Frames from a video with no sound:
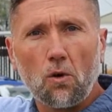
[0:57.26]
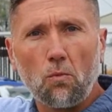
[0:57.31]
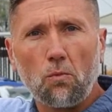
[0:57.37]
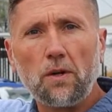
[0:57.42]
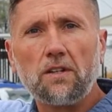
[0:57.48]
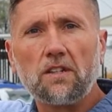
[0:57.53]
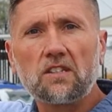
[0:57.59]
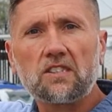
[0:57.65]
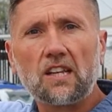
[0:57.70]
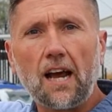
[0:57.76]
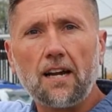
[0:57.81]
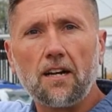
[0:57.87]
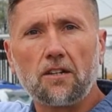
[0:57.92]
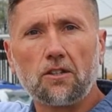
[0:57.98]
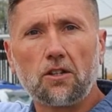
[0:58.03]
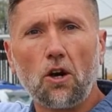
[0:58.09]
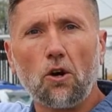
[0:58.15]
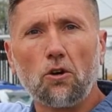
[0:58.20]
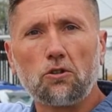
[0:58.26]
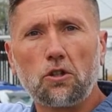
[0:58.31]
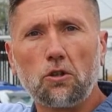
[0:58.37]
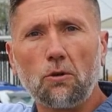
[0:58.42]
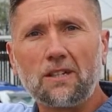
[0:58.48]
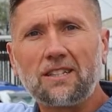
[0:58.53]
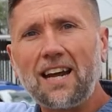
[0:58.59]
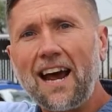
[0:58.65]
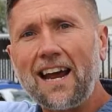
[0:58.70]
we decided to go
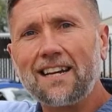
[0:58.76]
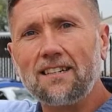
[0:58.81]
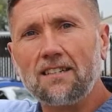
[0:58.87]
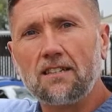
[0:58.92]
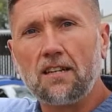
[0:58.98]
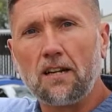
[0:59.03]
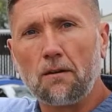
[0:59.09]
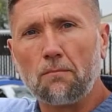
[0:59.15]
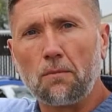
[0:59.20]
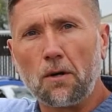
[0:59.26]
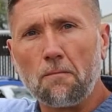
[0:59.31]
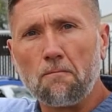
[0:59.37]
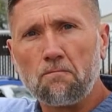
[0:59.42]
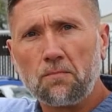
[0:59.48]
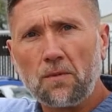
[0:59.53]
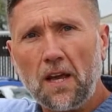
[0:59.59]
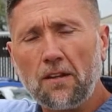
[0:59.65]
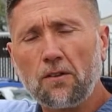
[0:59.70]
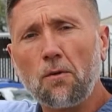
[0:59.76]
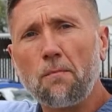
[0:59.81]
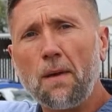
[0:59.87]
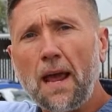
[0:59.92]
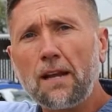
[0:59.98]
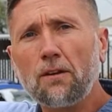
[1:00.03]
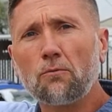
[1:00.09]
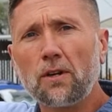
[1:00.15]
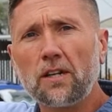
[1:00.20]
to a Titan timber. And the
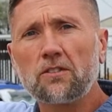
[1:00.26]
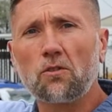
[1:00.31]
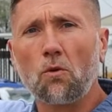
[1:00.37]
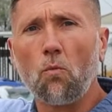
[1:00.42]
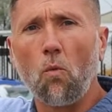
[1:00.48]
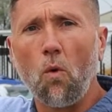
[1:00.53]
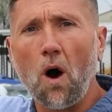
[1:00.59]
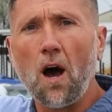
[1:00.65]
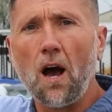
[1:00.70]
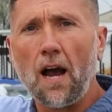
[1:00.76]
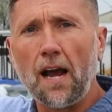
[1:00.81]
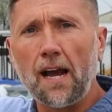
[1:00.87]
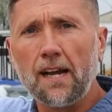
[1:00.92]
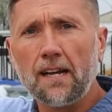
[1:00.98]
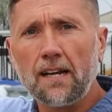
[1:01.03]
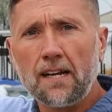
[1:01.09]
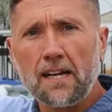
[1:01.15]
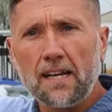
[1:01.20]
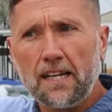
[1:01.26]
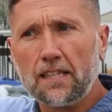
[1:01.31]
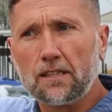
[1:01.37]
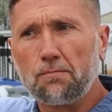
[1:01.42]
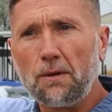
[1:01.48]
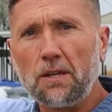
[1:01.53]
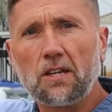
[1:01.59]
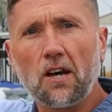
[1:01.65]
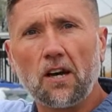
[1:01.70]
main reason why is
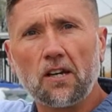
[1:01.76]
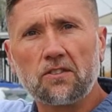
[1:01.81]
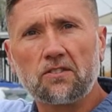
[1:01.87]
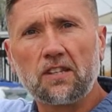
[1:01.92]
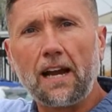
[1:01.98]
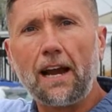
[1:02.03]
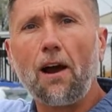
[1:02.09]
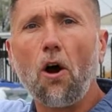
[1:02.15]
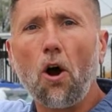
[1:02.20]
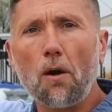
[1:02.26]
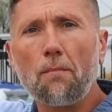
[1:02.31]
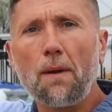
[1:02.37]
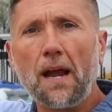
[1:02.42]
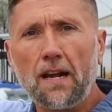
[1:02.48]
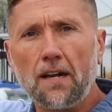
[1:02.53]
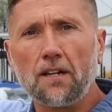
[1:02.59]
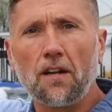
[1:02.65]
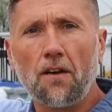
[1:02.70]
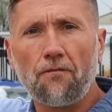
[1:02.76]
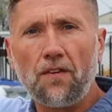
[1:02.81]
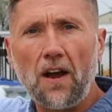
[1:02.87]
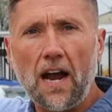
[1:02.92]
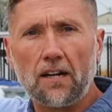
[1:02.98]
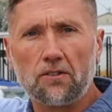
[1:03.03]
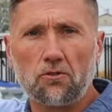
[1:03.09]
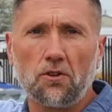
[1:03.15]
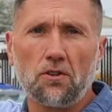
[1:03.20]
because they are made in a
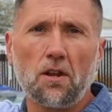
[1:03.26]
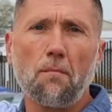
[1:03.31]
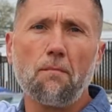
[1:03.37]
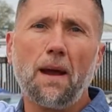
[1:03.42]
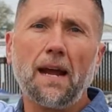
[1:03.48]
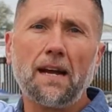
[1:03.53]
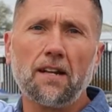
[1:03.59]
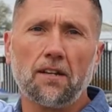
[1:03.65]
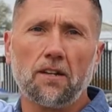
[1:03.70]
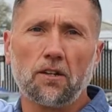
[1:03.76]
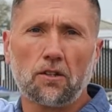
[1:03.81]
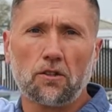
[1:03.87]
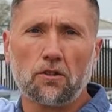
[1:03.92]
factory. They're made in a